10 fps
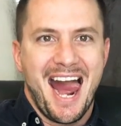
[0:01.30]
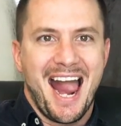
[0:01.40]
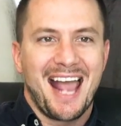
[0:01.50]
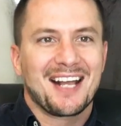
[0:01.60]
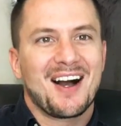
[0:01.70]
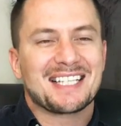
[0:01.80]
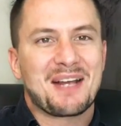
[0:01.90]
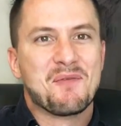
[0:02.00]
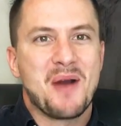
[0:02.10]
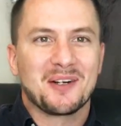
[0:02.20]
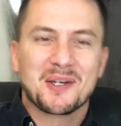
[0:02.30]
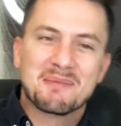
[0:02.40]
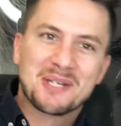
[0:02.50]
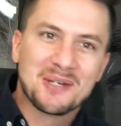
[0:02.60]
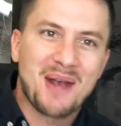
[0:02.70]
Hey guys, and
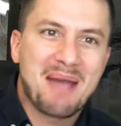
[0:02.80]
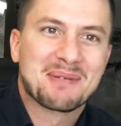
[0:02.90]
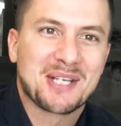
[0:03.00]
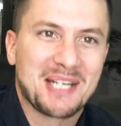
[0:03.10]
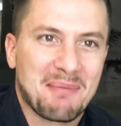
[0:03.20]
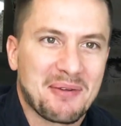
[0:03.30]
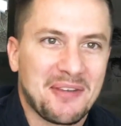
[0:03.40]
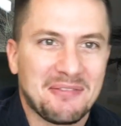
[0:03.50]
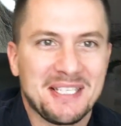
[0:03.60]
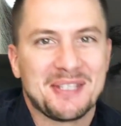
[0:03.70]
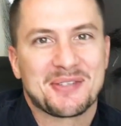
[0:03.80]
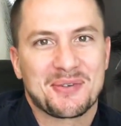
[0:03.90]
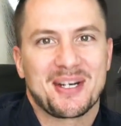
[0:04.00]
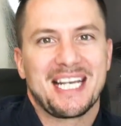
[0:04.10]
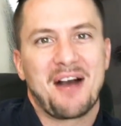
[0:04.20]
welcome to episode number
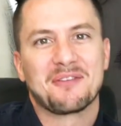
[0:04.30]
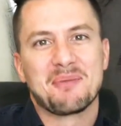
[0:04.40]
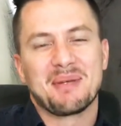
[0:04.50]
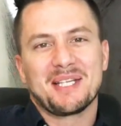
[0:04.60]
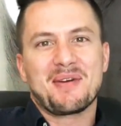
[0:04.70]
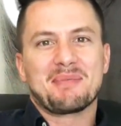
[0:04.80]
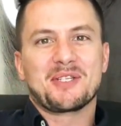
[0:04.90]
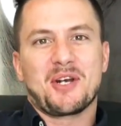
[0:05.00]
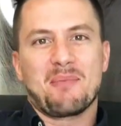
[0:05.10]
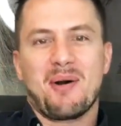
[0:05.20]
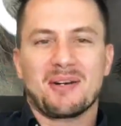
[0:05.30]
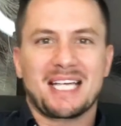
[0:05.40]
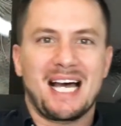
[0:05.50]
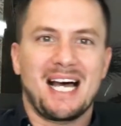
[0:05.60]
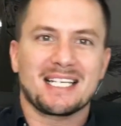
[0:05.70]
53 of the Billy Rickman Show
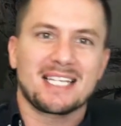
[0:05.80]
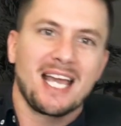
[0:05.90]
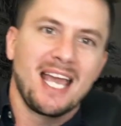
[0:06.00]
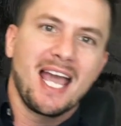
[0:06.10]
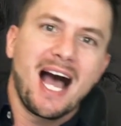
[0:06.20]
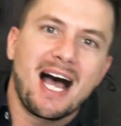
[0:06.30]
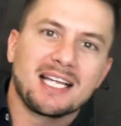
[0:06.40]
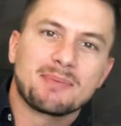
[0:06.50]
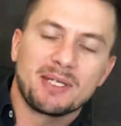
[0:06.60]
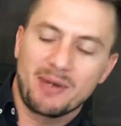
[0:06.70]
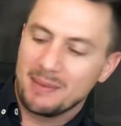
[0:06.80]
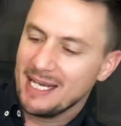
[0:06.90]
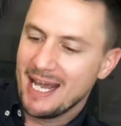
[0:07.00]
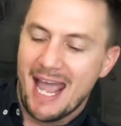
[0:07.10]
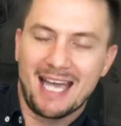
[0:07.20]
podcast. It's Billy Rickman
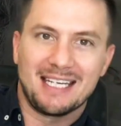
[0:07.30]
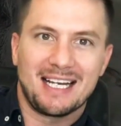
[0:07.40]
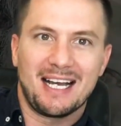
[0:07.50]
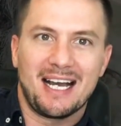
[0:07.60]
here, and